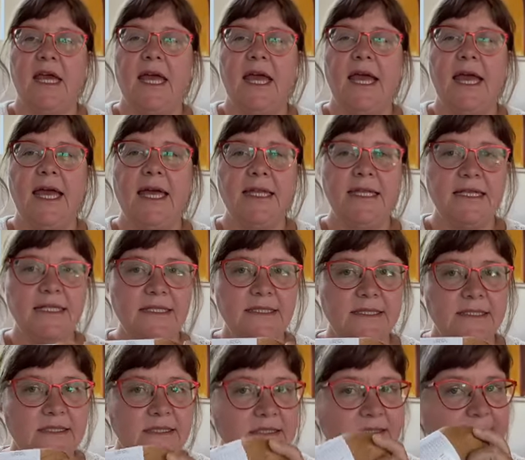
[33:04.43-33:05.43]
And
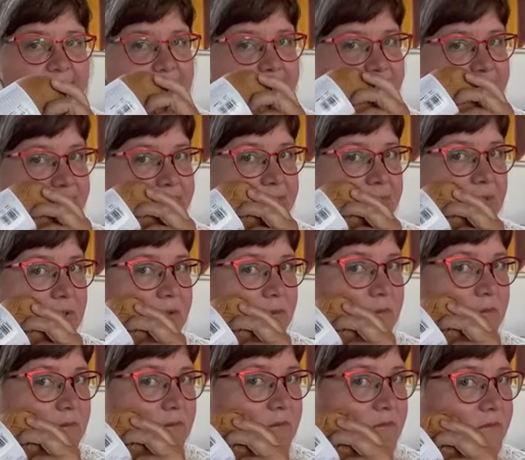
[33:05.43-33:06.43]
it's
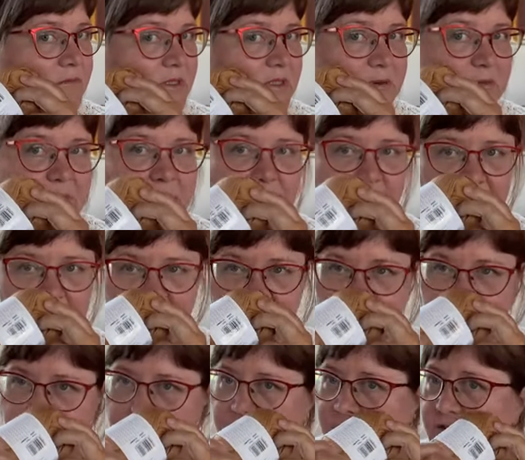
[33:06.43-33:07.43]
the
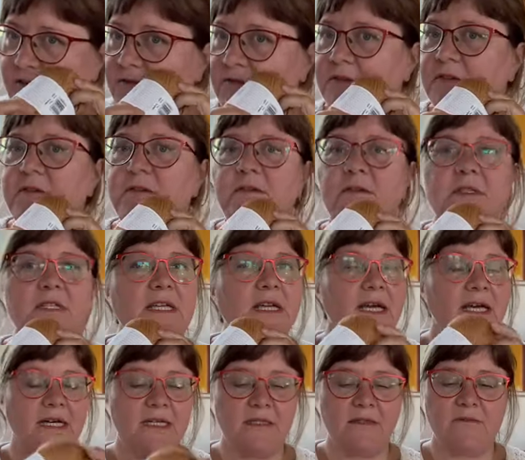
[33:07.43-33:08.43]
most soft
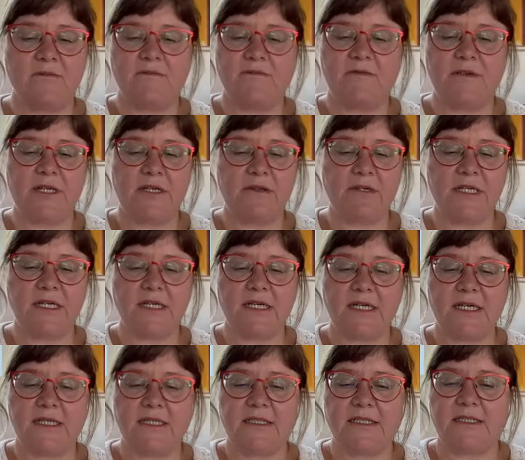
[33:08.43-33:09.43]
yarn, very
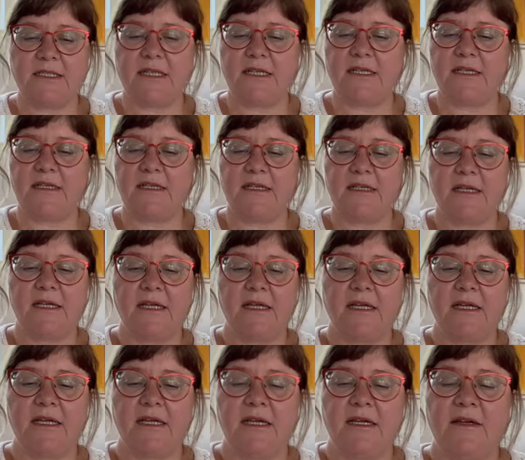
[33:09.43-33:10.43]
nice and
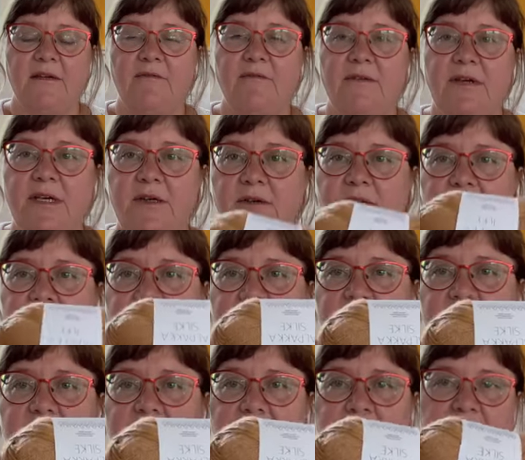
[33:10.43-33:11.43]
very
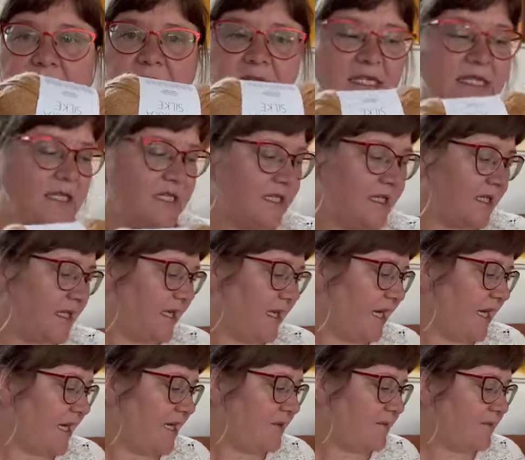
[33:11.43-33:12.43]
shiny.
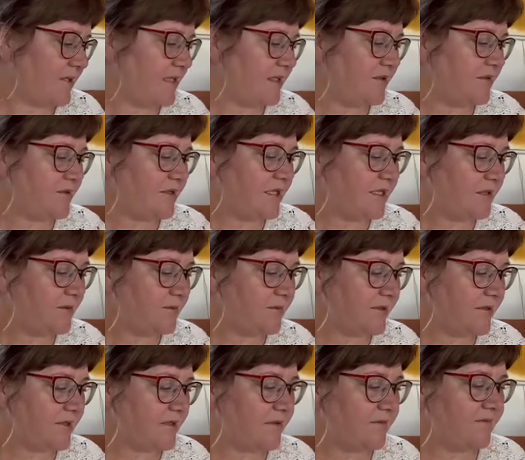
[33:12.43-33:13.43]
And when you knit
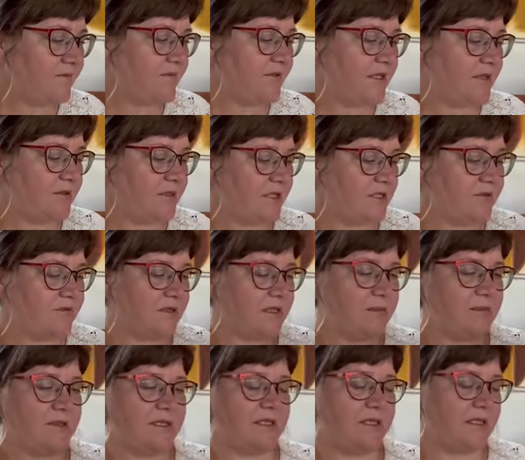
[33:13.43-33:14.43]
with it, very
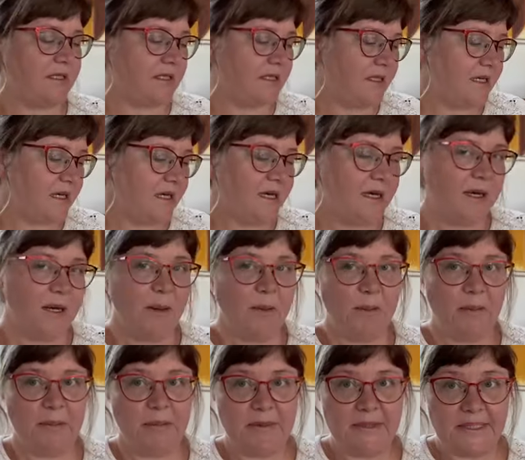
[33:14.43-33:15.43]
drapey.
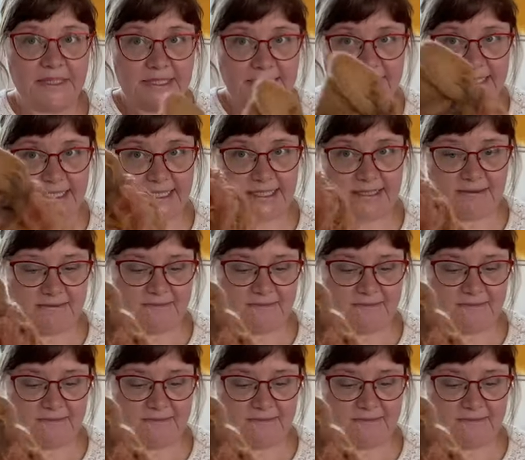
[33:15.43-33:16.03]
But